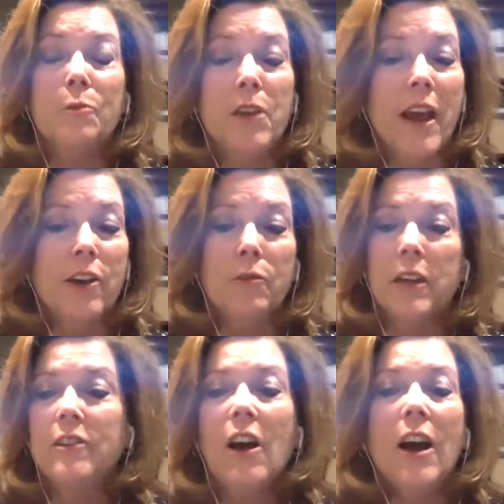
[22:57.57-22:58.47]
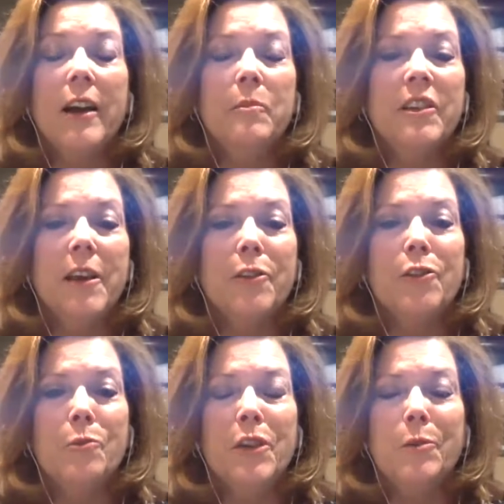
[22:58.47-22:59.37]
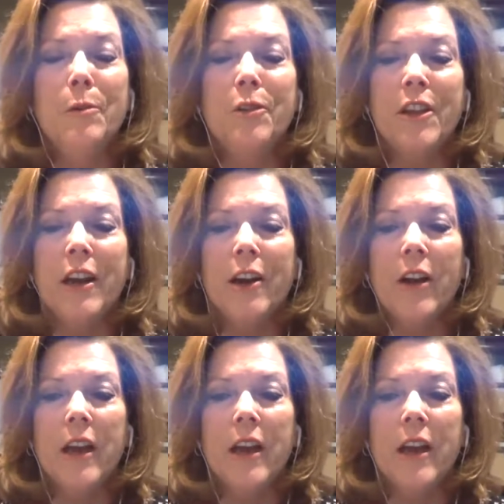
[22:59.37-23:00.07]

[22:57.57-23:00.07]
We had a great time together the week we were there.